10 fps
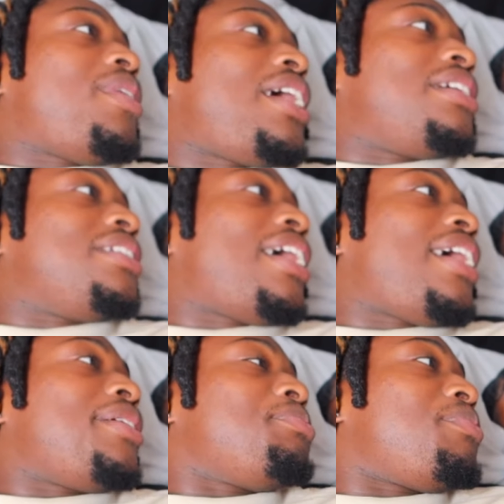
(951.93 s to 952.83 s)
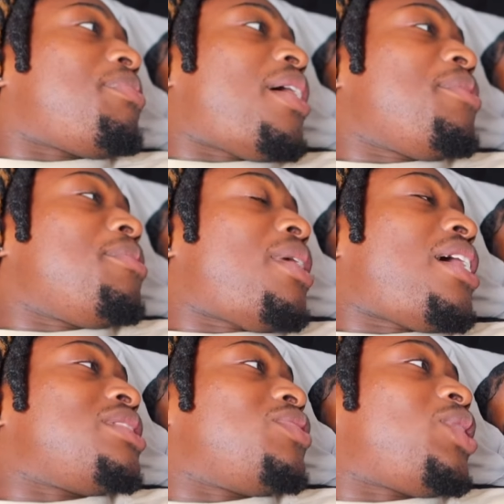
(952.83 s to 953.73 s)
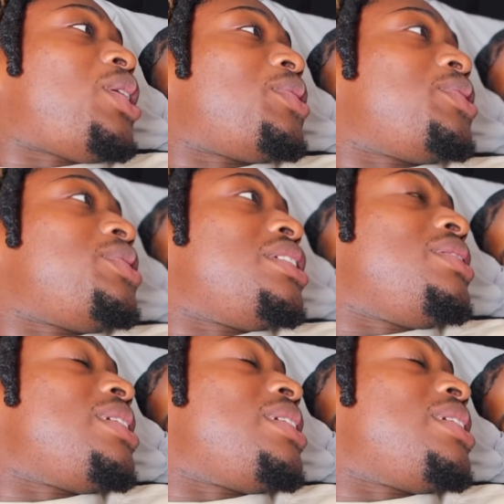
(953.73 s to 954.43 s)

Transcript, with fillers: Maya, I'm gonna pause the vlog real quick. You